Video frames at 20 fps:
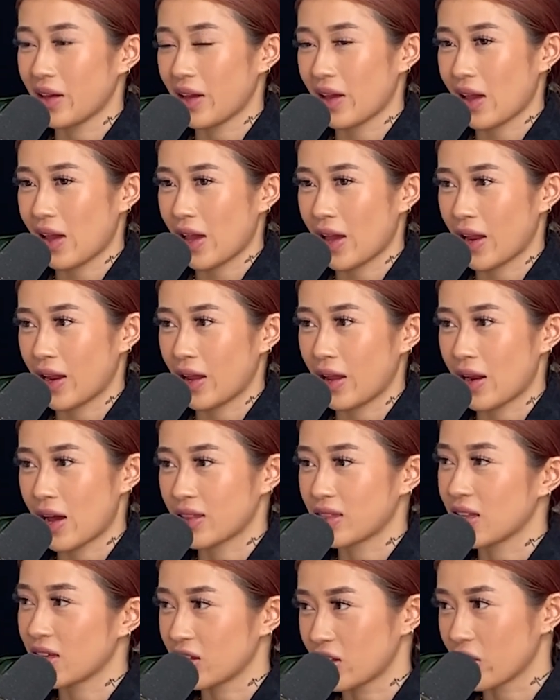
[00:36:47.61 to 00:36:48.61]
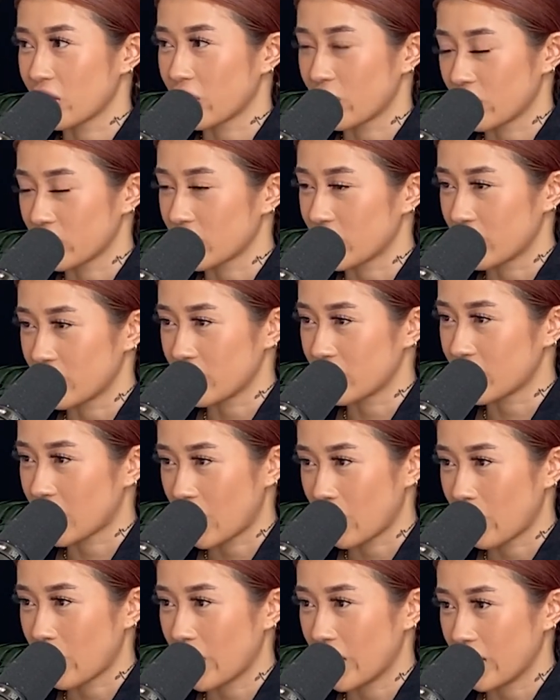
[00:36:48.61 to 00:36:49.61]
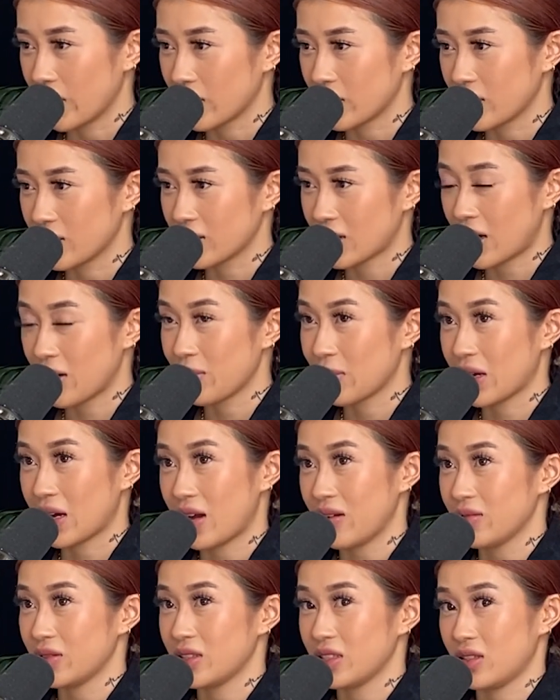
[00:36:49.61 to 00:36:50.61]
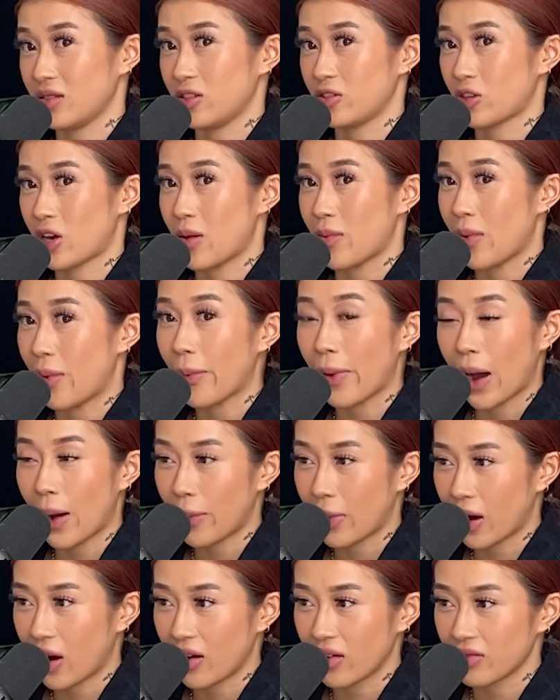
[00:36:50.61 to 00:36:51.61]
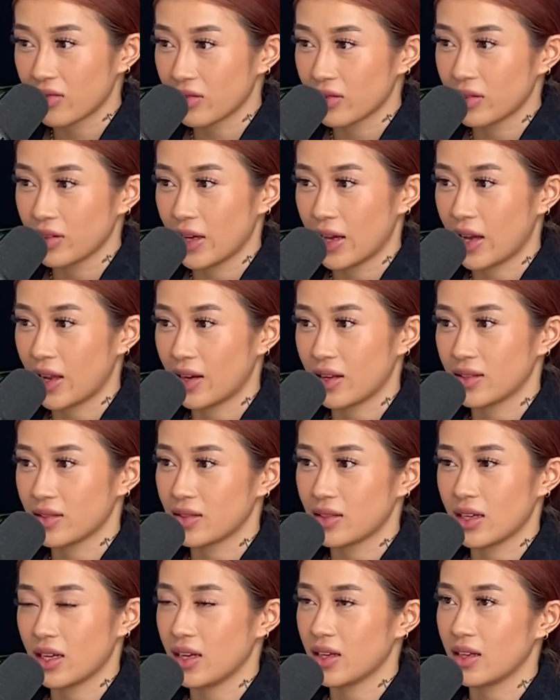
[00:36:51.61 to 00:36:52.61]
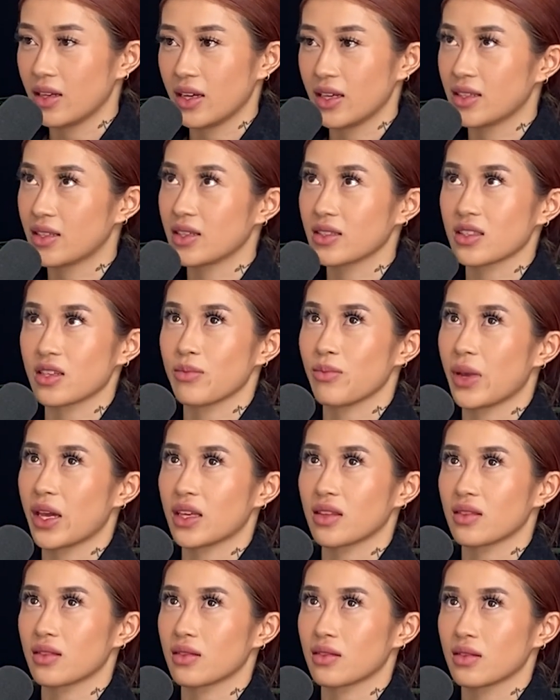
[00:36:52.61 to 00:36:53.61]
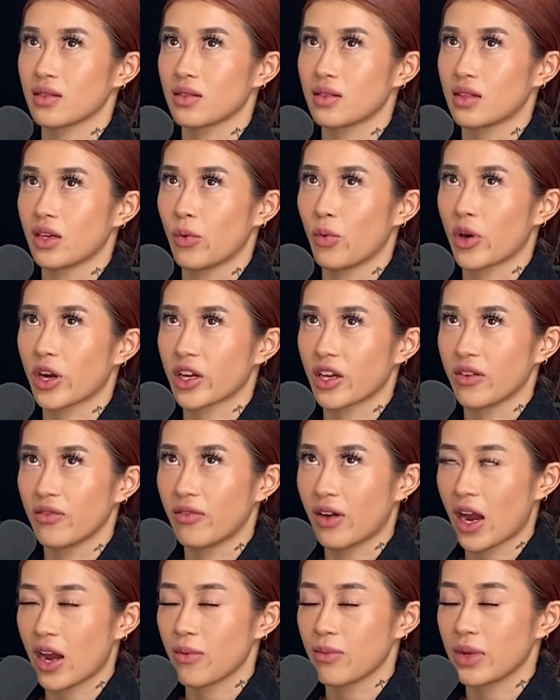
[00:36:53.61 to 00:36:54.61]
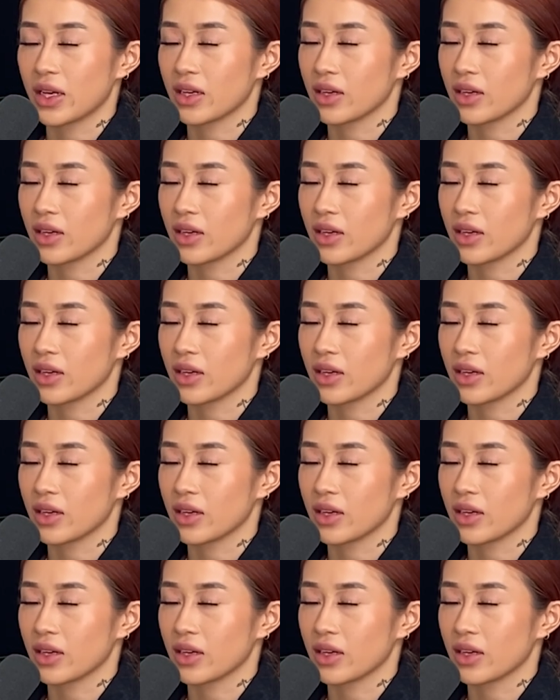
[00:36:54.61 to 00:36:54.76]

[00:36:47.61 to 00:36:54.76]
And I think the girls are the same way, because I mean I've seen drama pop off, and it doesn't make the work environment